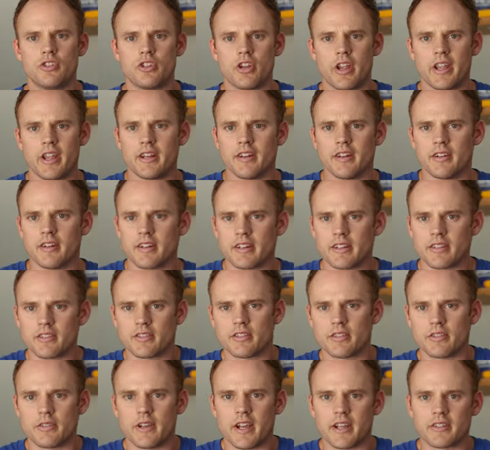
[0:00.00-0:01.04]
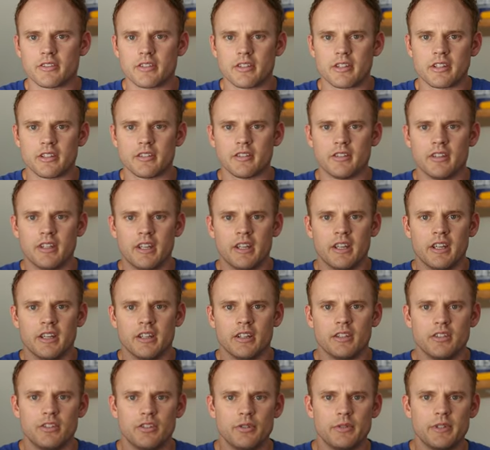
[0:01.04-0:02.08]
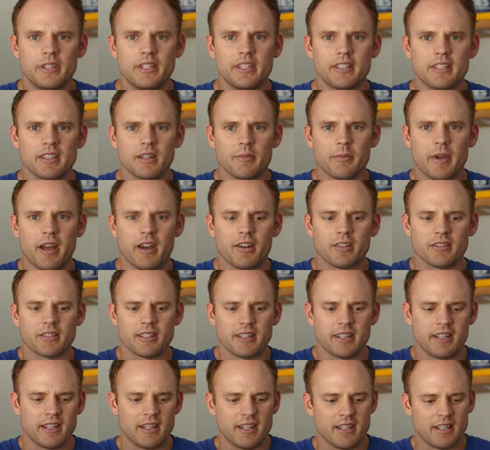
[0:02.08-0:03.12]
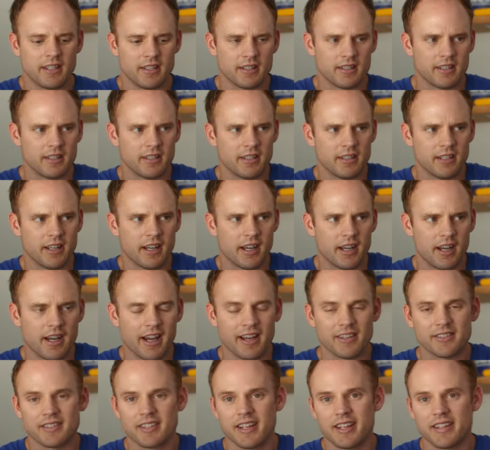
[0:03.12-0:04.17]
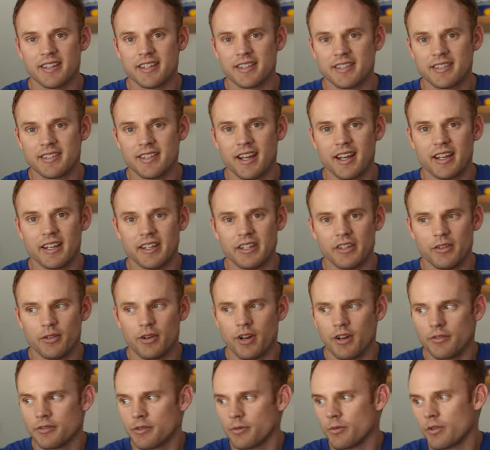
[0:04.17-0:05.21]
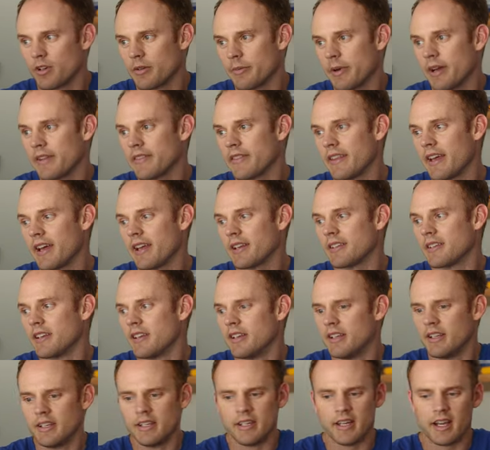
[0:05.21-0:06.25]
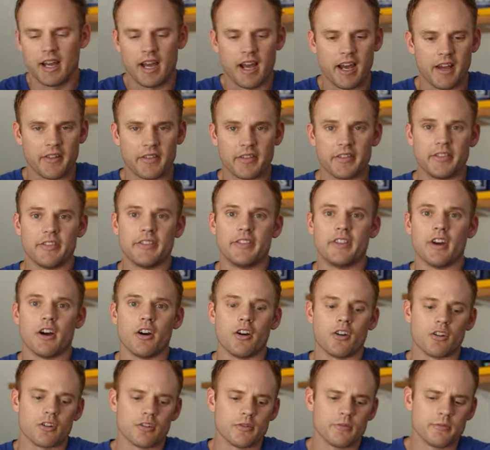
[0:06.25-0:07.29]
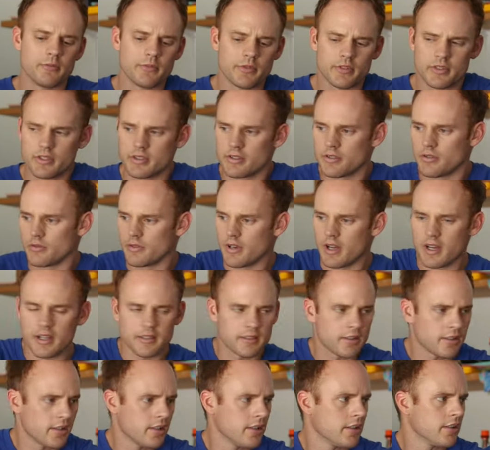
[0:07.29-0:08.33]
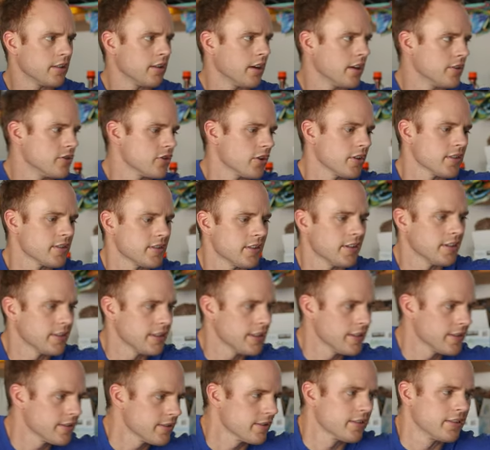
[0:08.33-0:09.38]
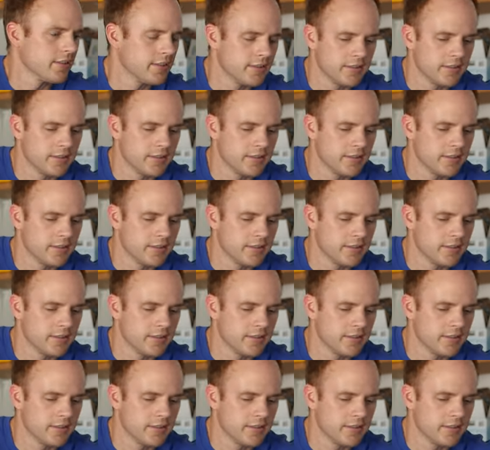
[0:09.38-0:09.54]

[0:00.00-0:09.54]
shade on it. So you actually can do a decent amount and uh, outside in the sun and you don't have to worry about that. Uh, the arms do not adjust on this,